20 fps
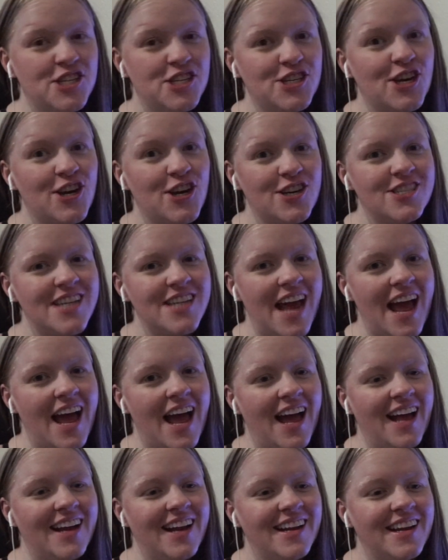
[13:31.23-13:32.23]
Sure,
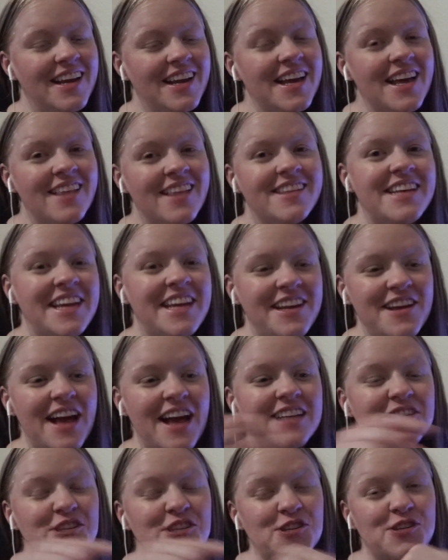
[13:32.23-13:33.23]
Jan. See,
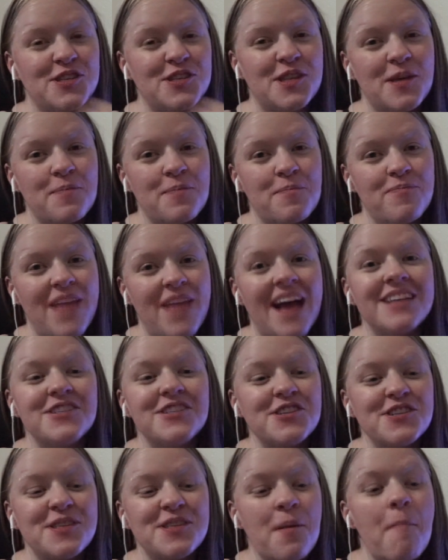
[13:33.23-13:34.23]
that's just the that's
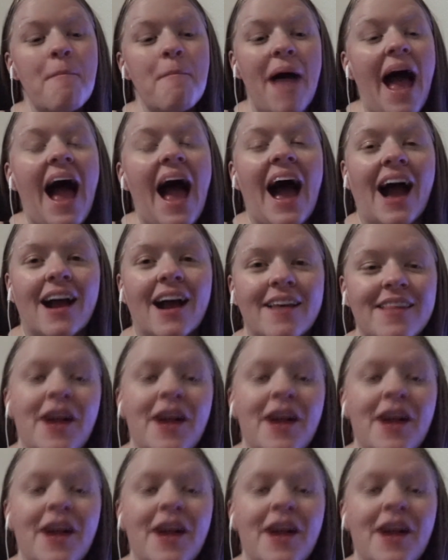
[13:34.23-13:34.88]
just the bag.